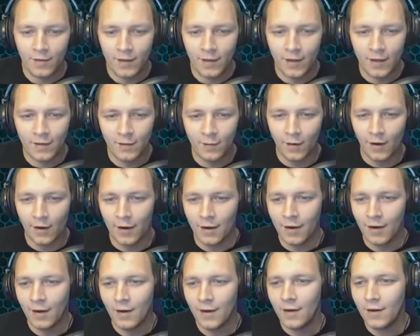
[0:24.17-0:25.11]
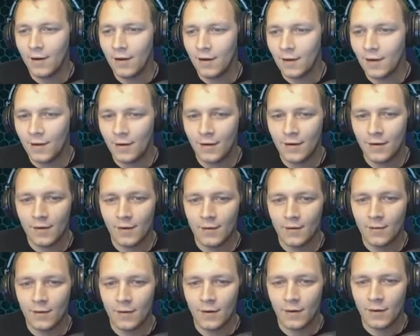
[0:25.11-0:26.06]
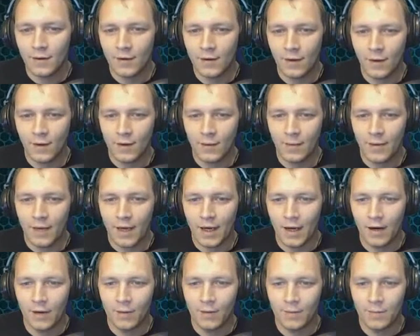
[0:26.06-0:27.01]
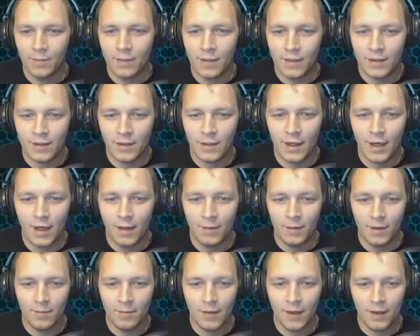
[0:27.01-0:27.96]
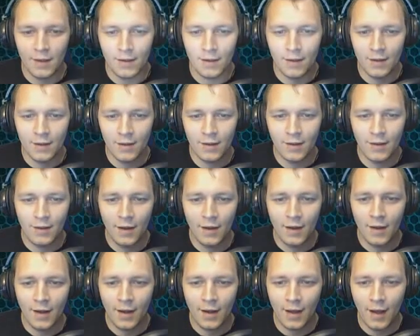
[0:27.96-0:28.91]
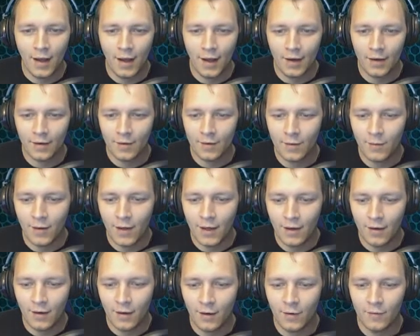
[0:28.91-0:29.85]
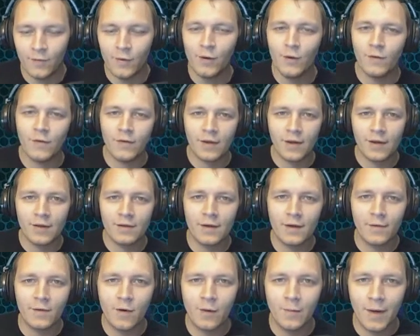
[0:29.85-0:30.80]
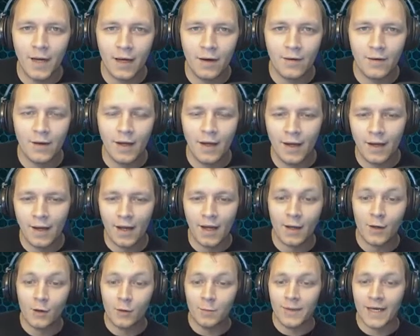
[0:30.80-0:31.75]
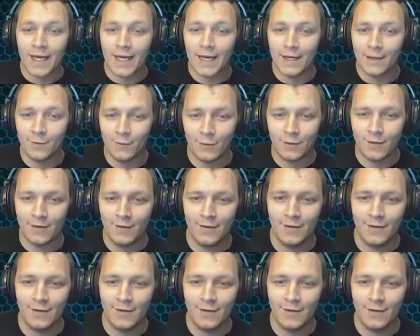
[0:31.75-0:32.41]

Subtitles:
But for this one, we're going to talk about PC gaming mainly. And quite a lot of new things that have come out and are coming out.